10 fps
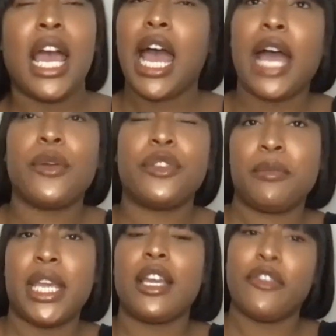how to
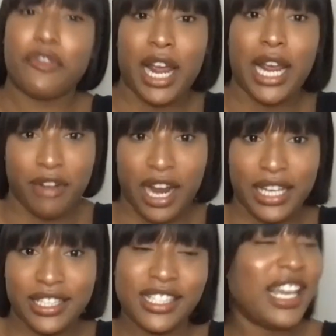make fried
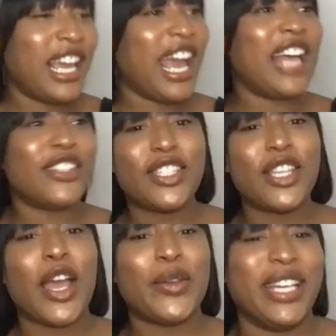rice. And
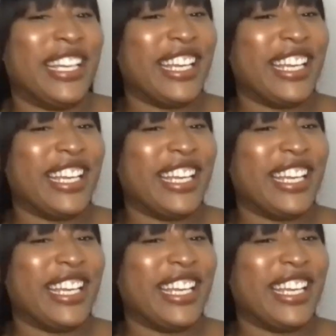so